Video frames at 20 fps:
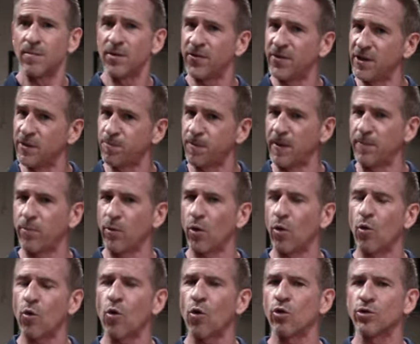But these people
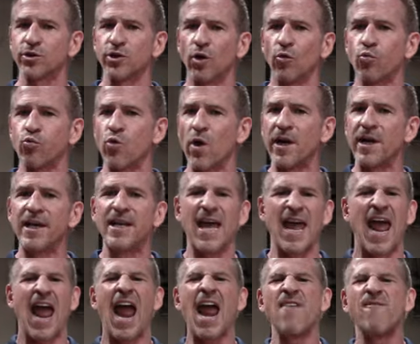are also ready to
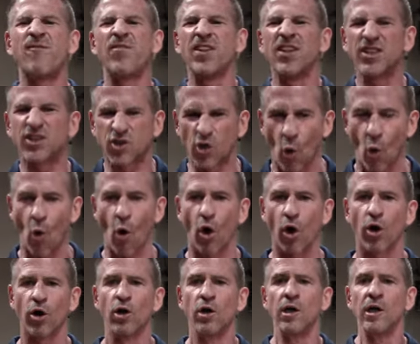head for the
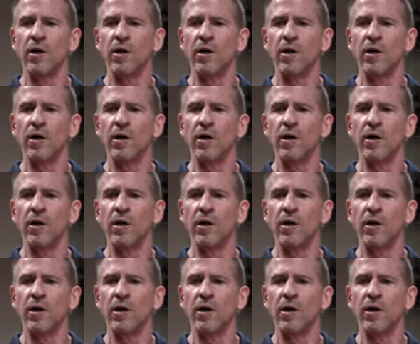door